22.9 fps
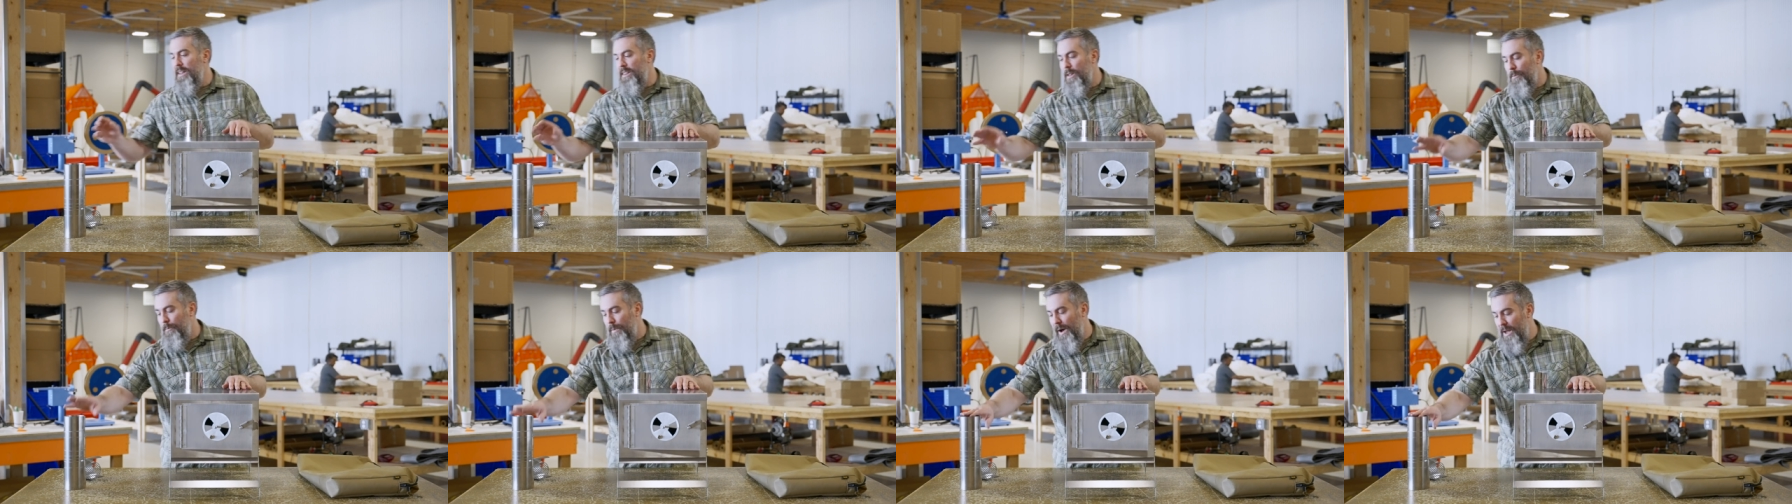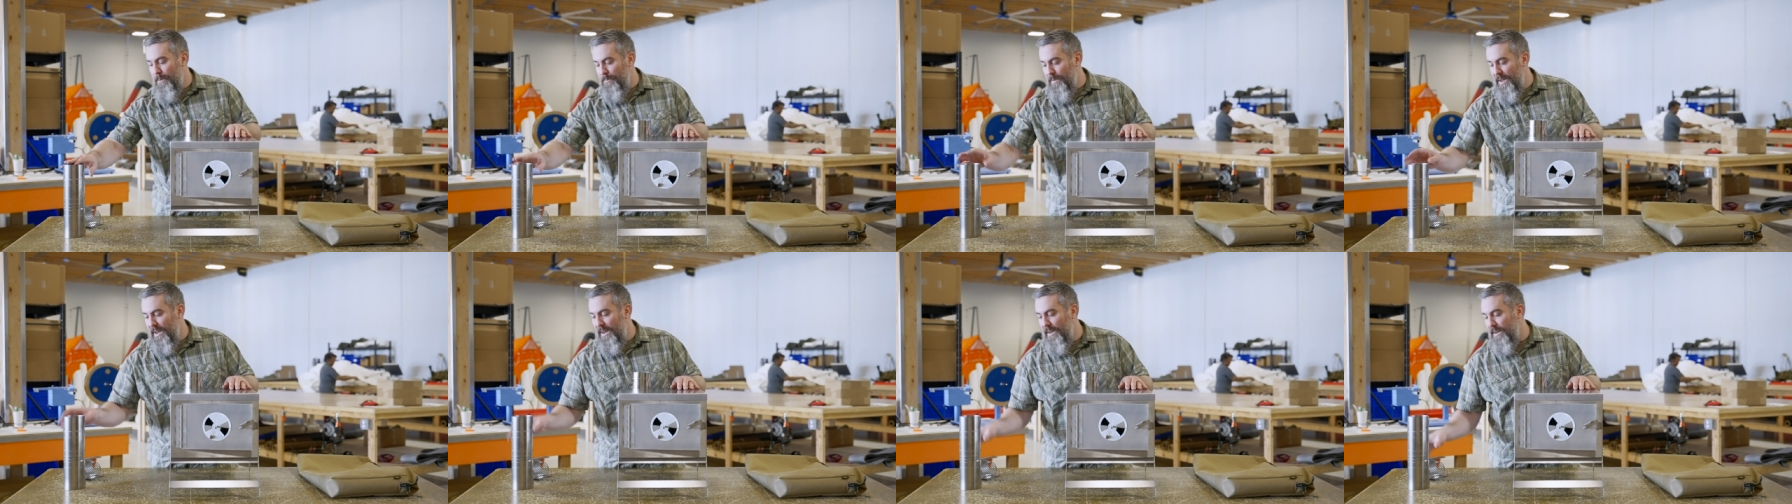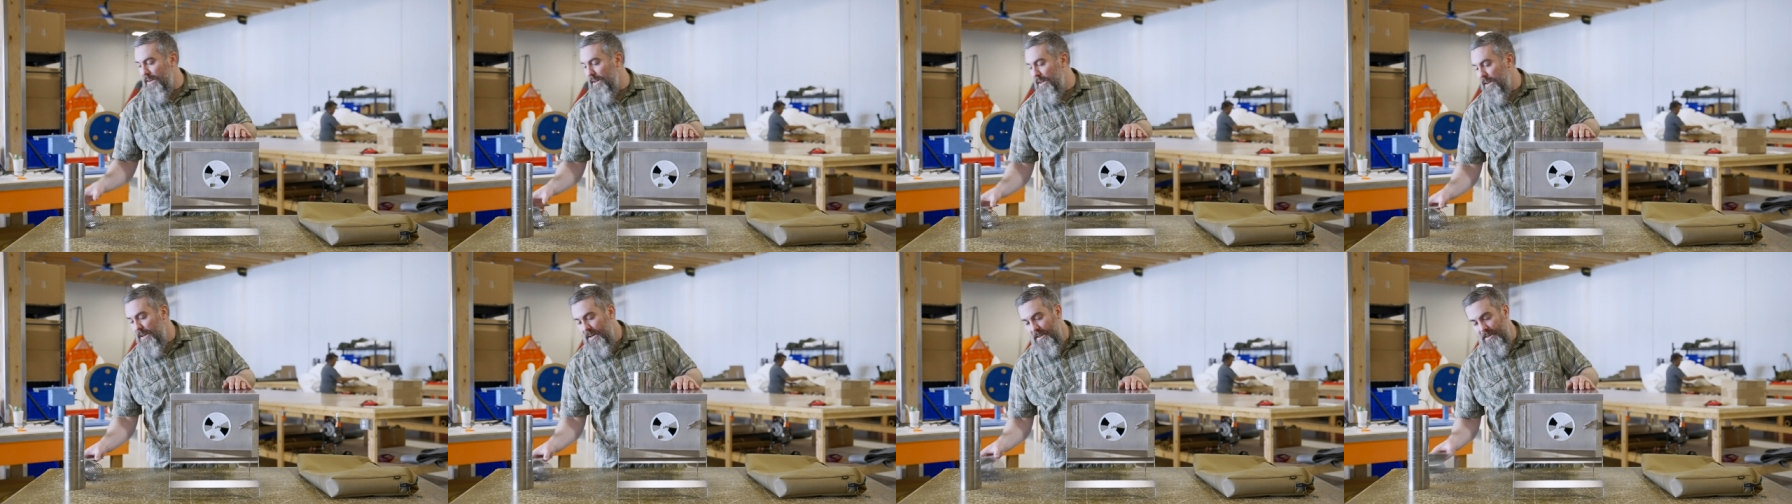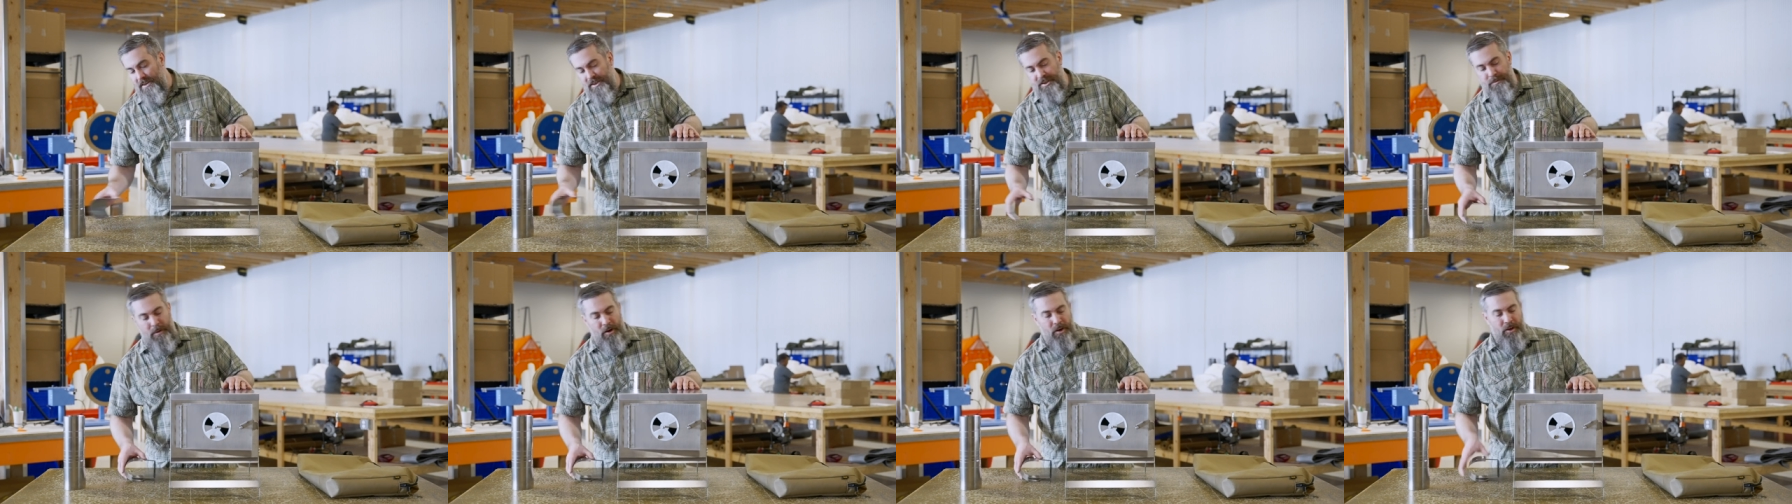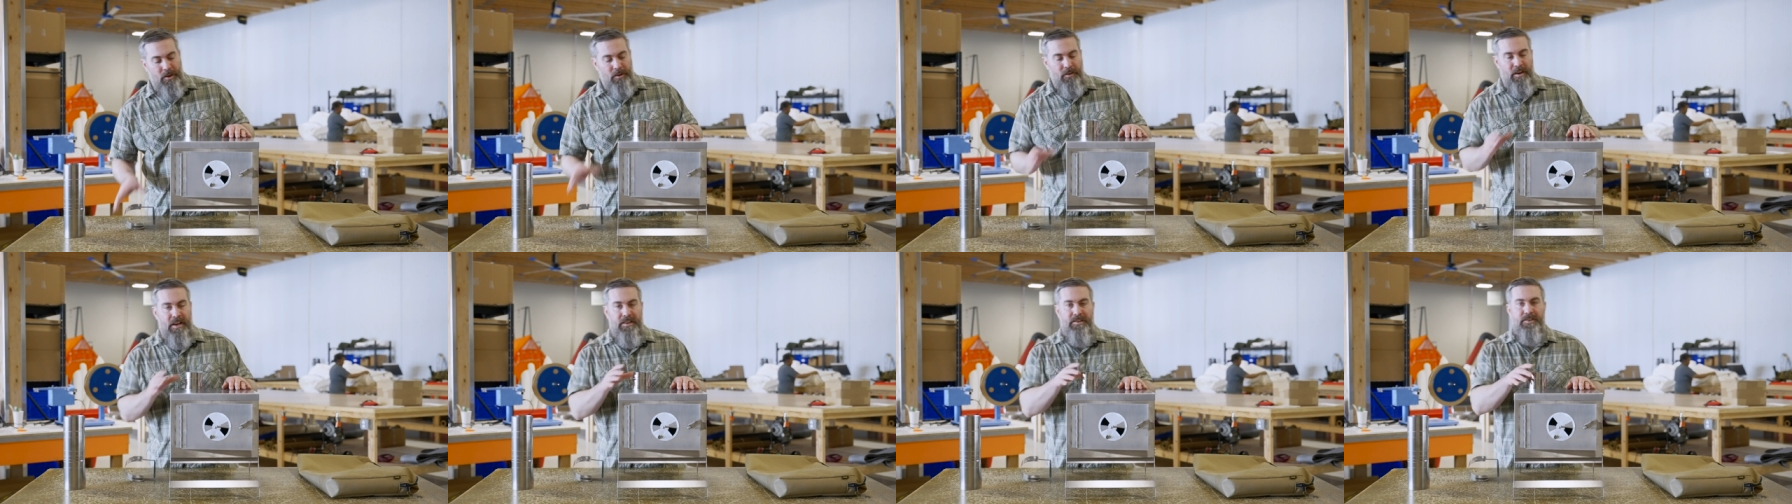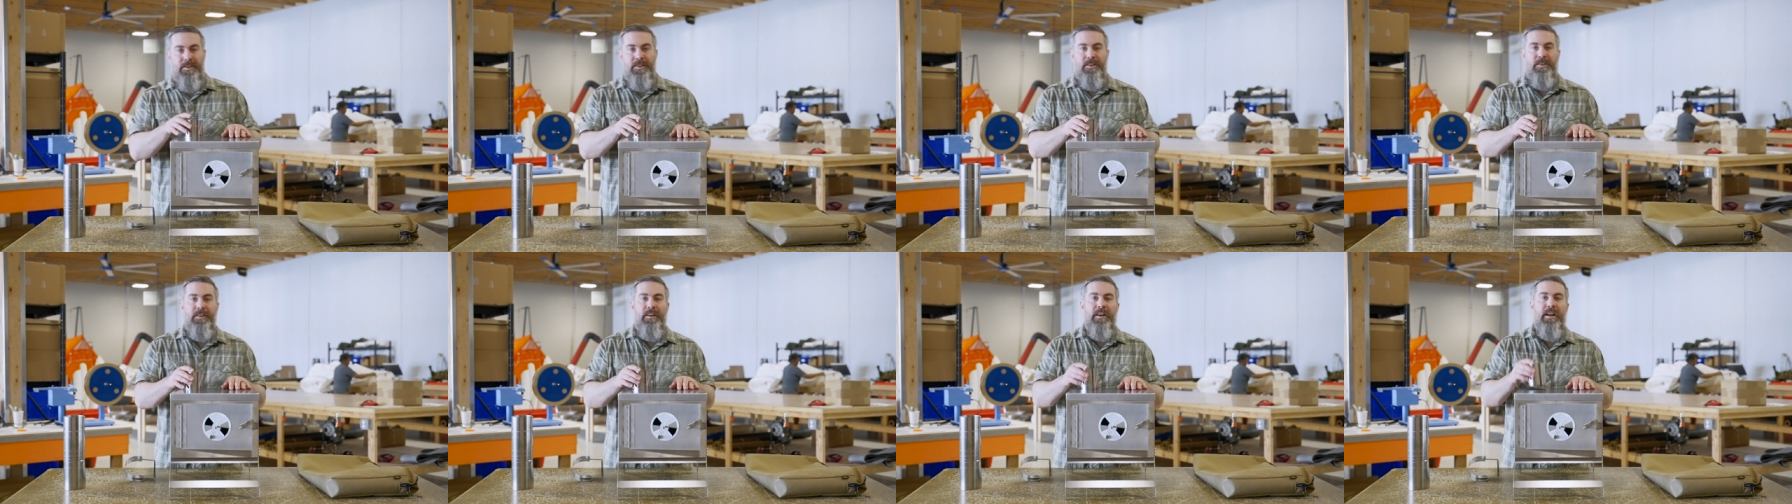the piping, the spark
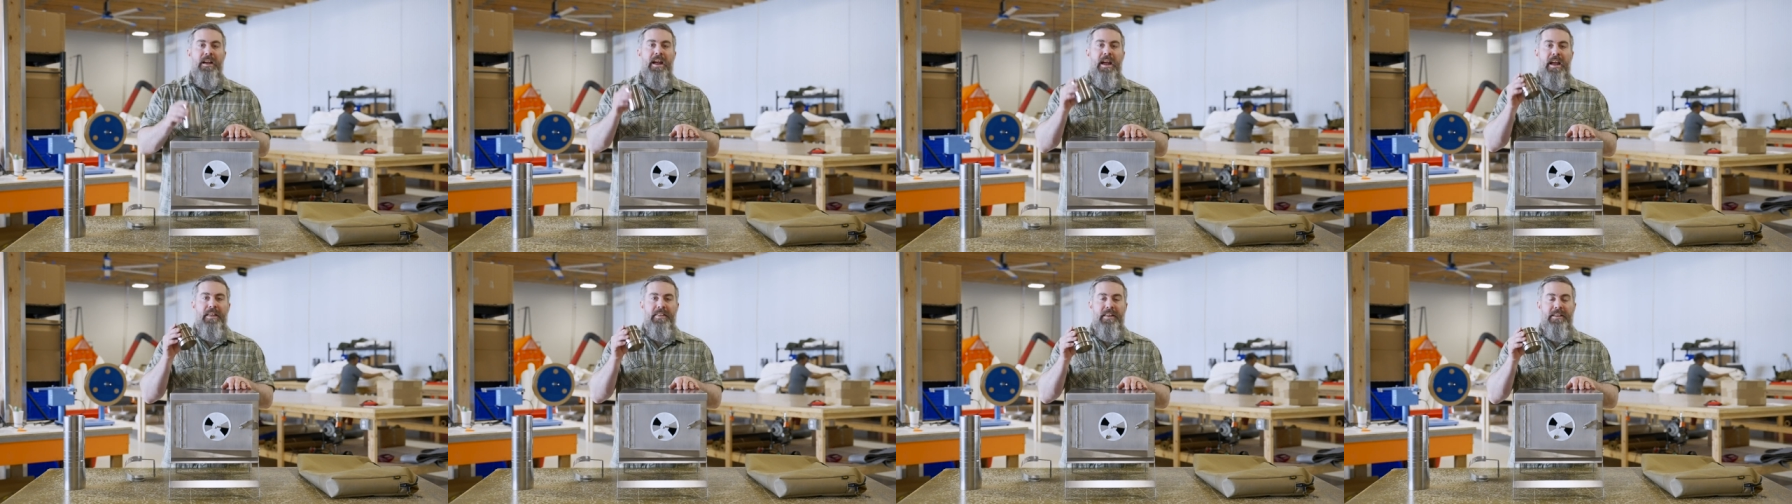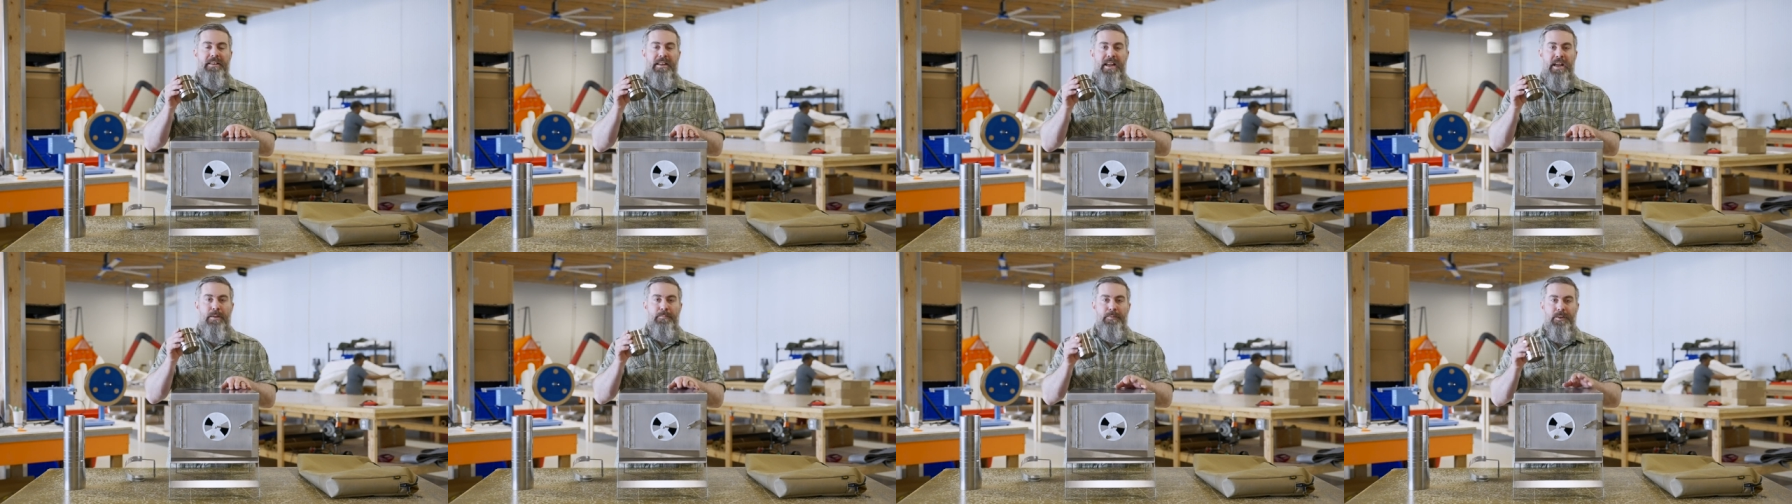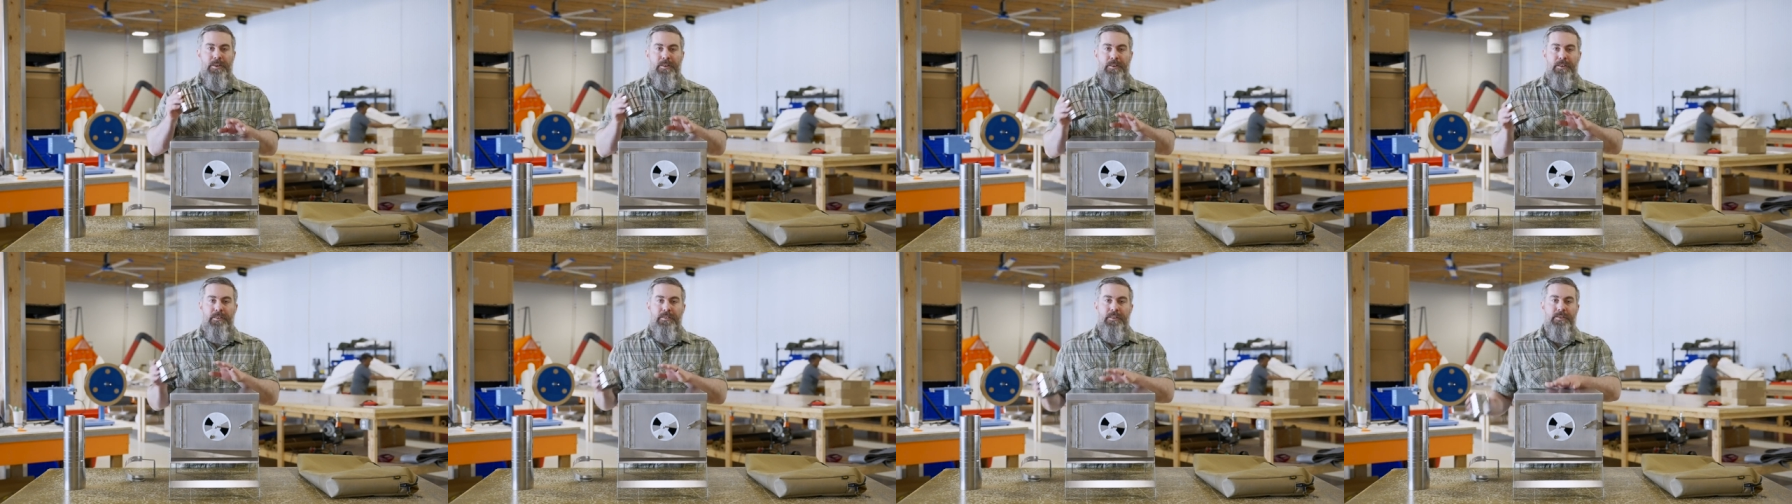arrestor, and the damper.